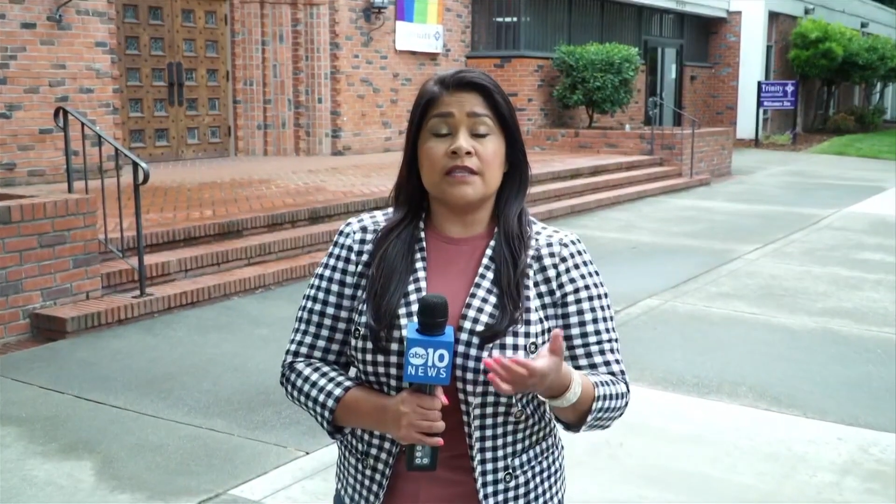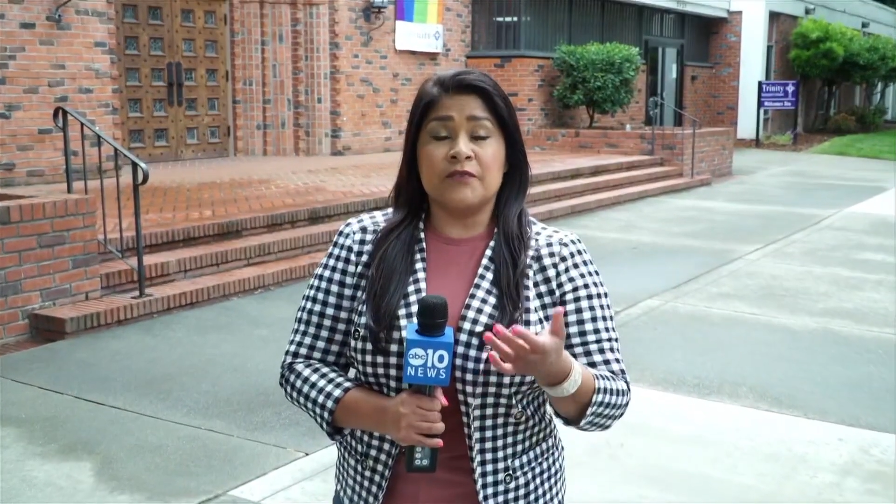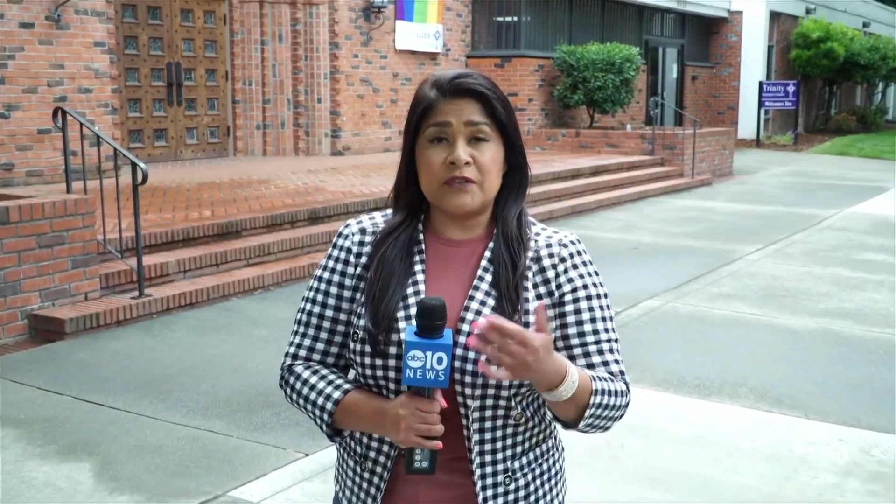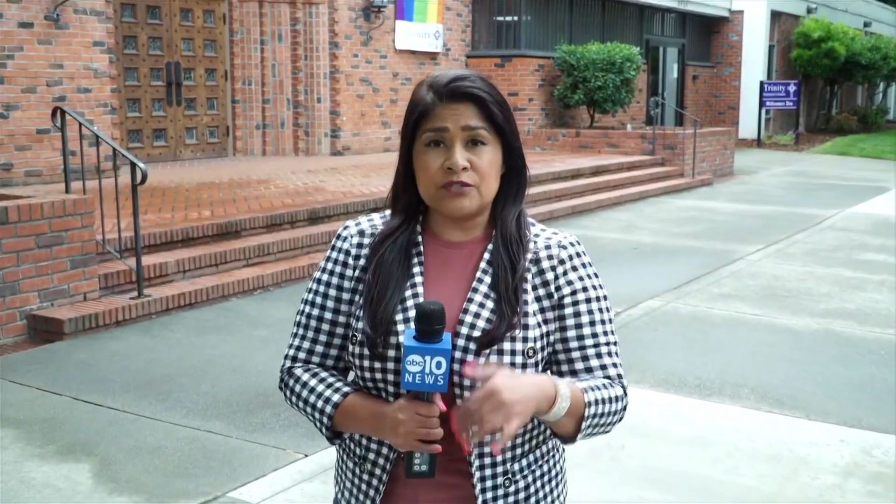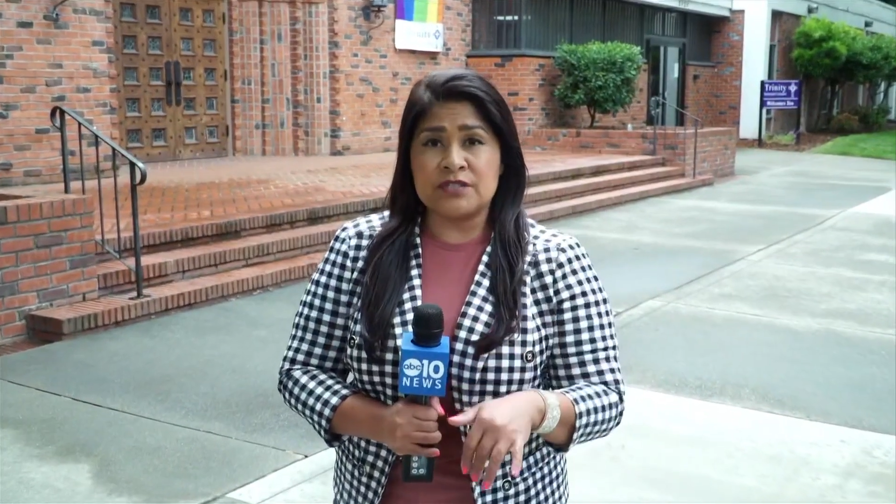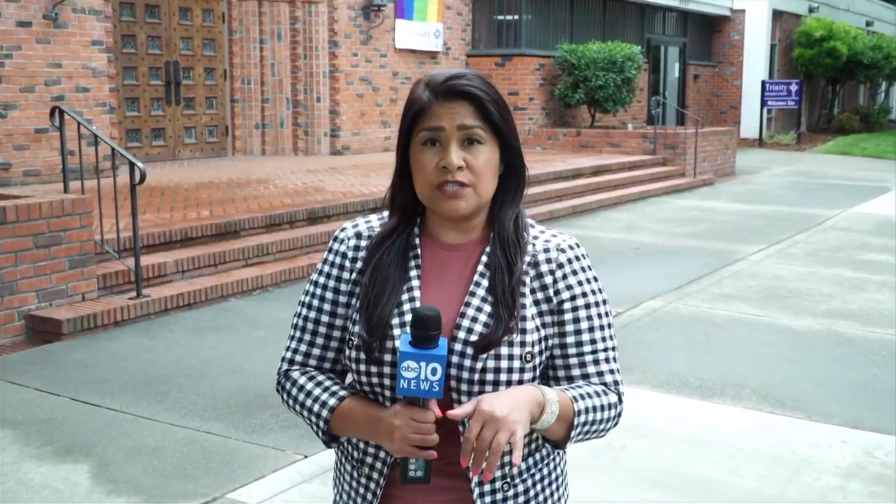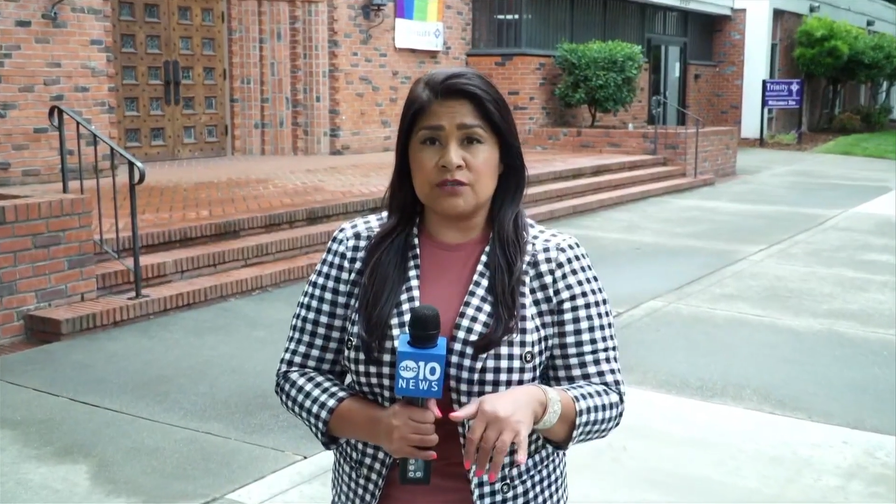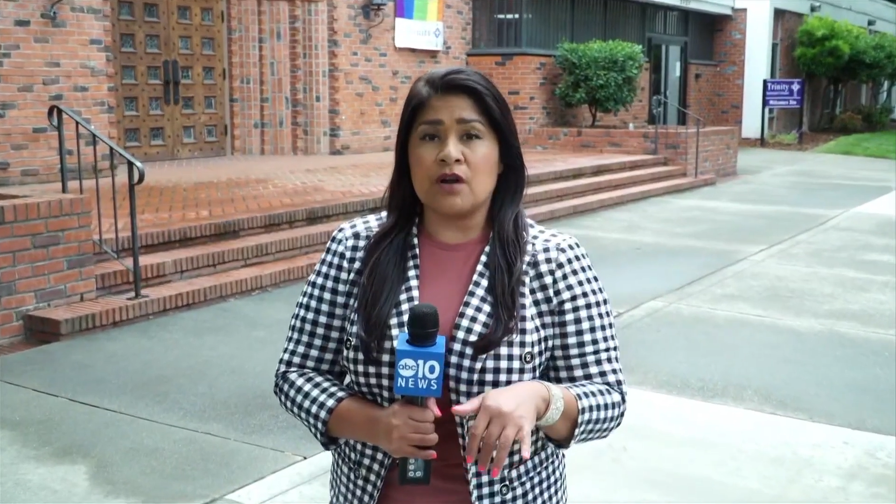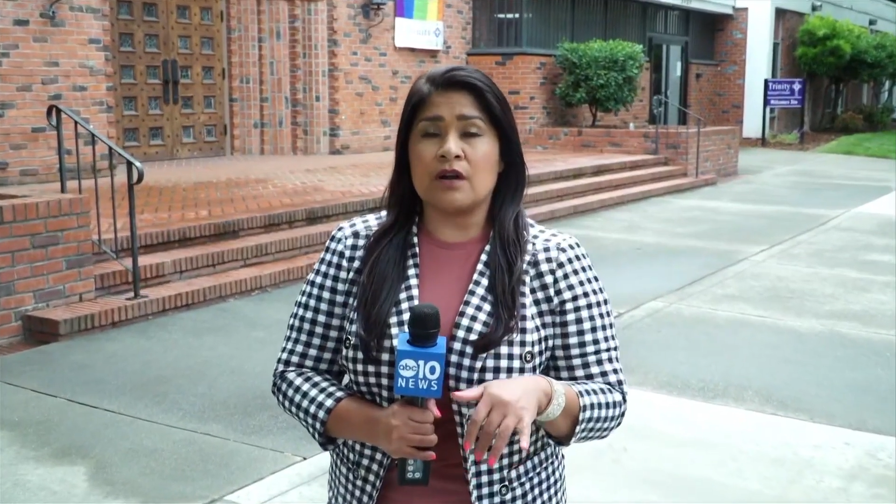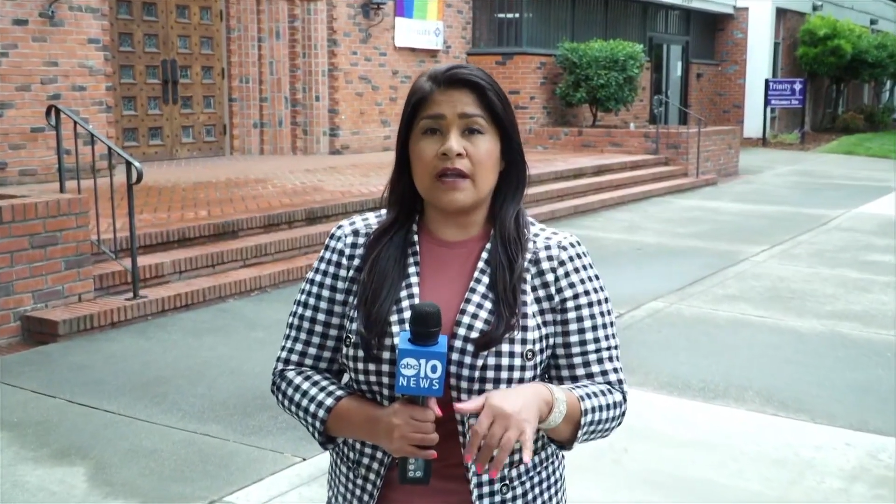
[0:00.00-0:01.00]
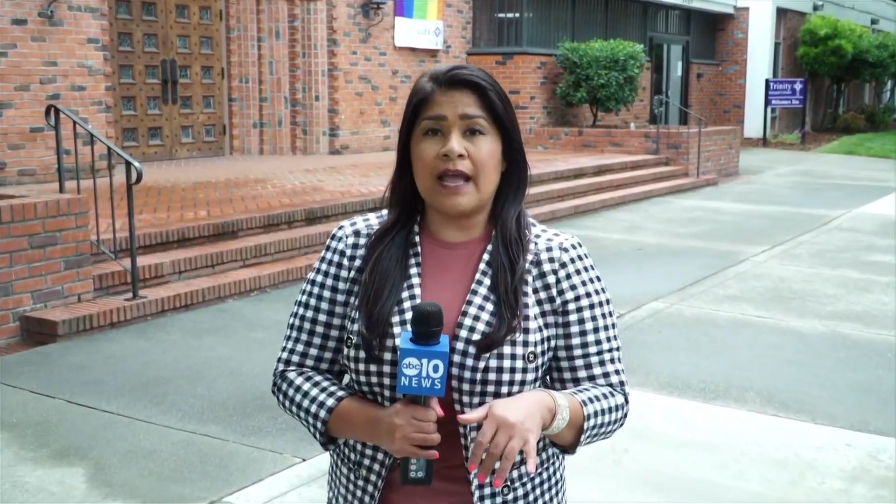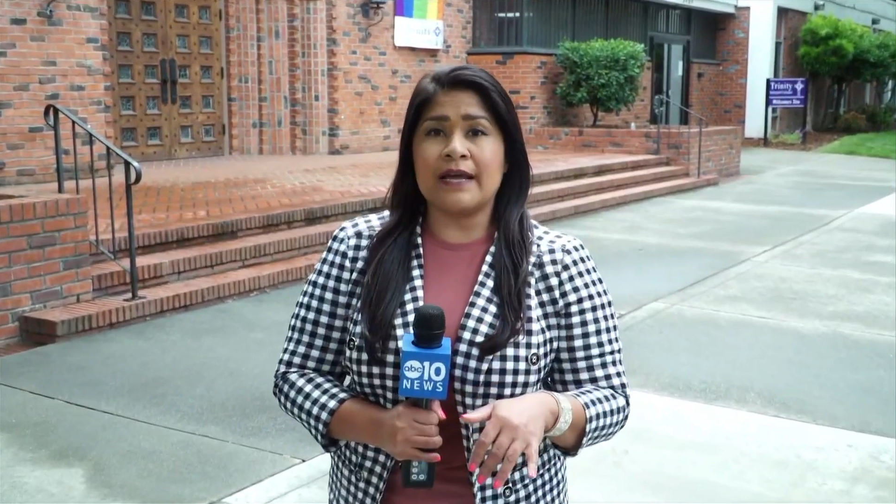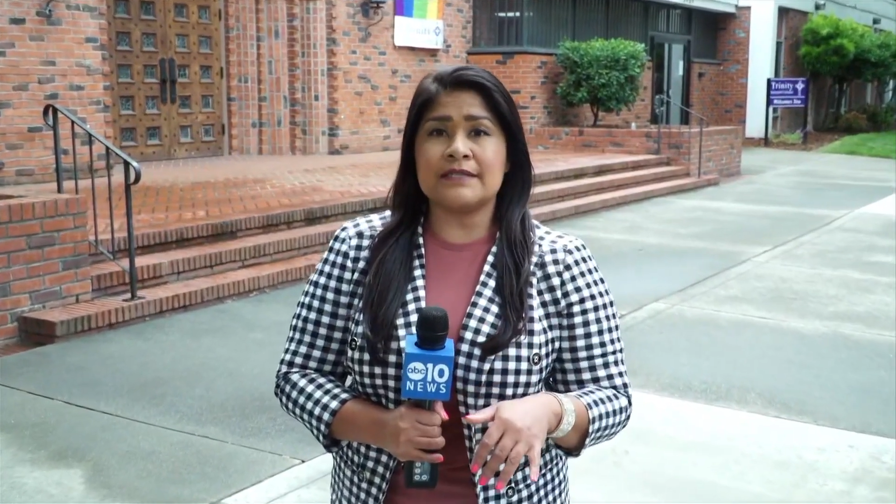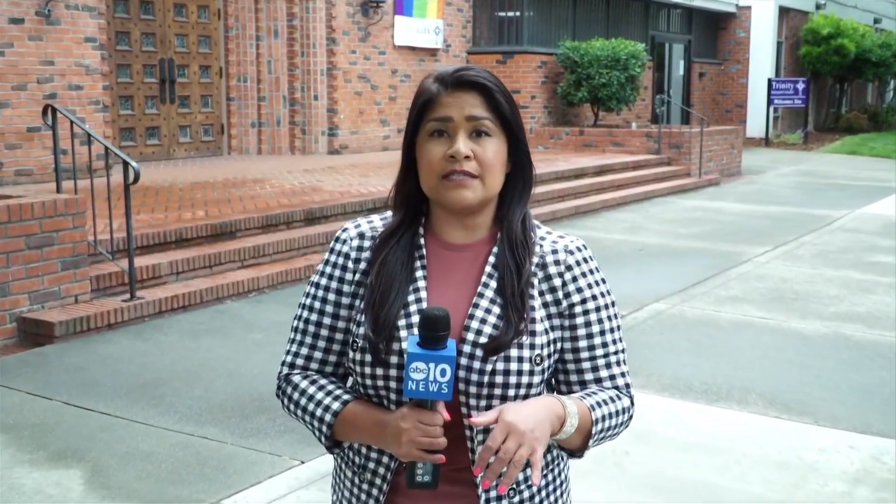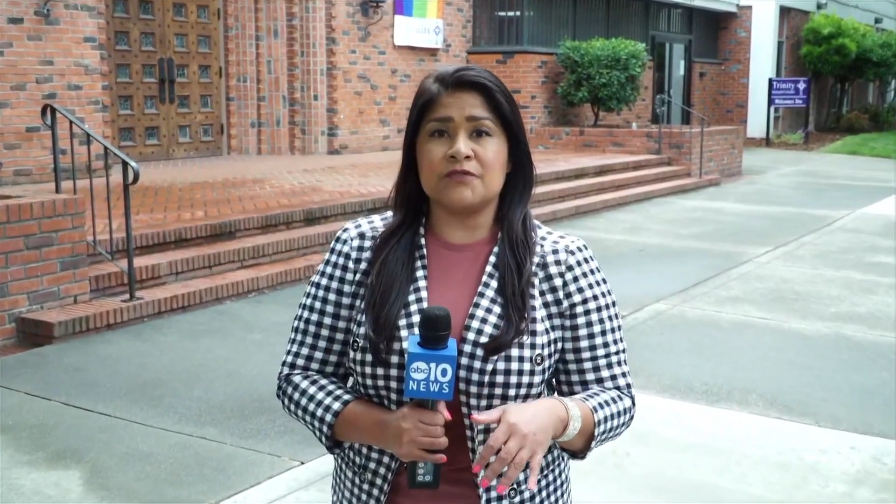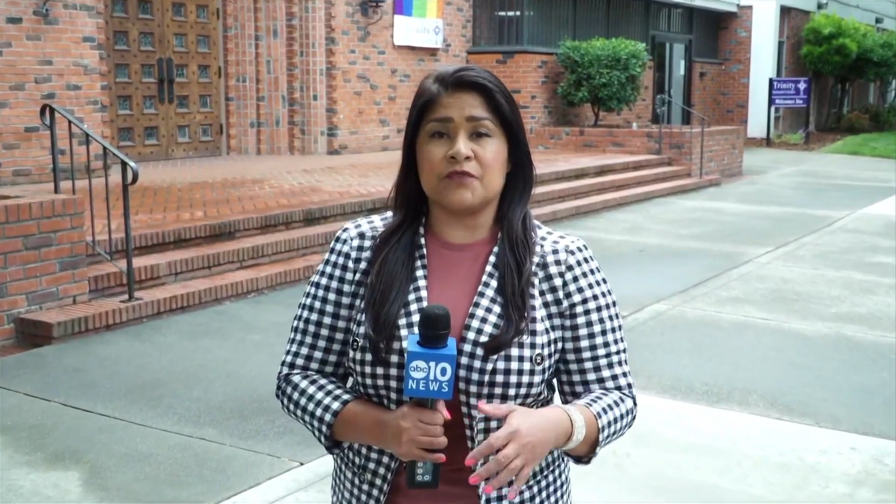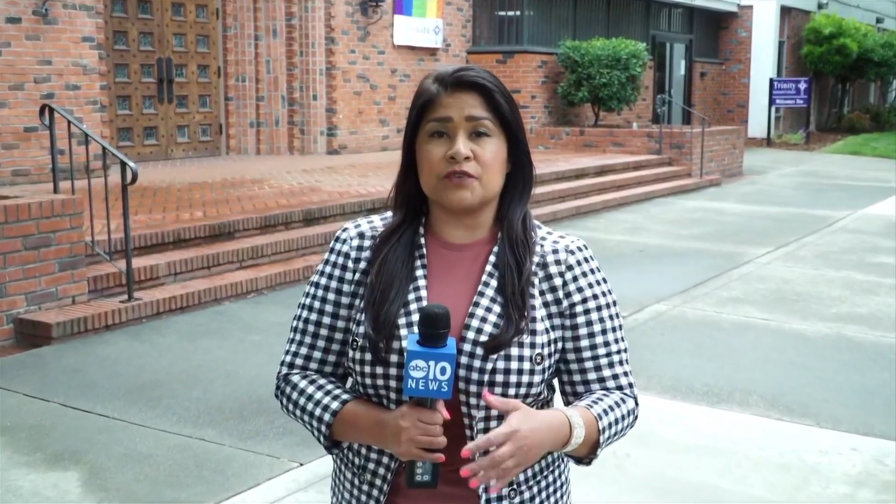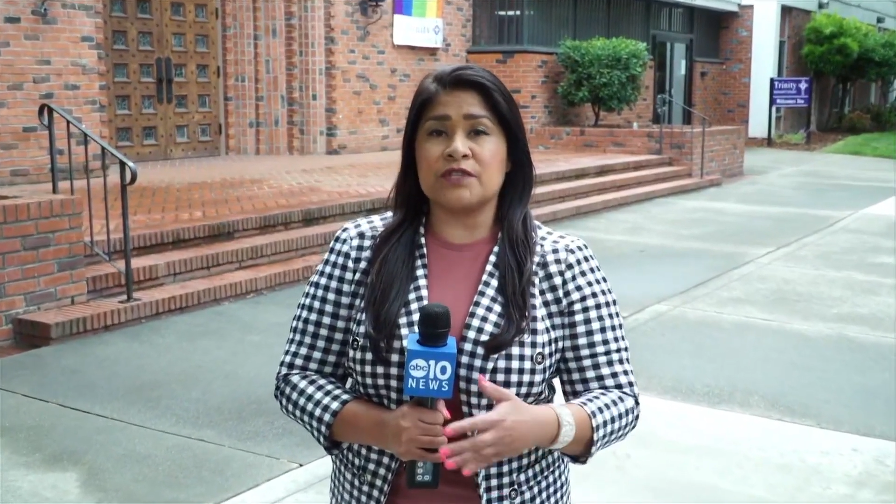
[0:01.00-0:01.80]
officials here are asking for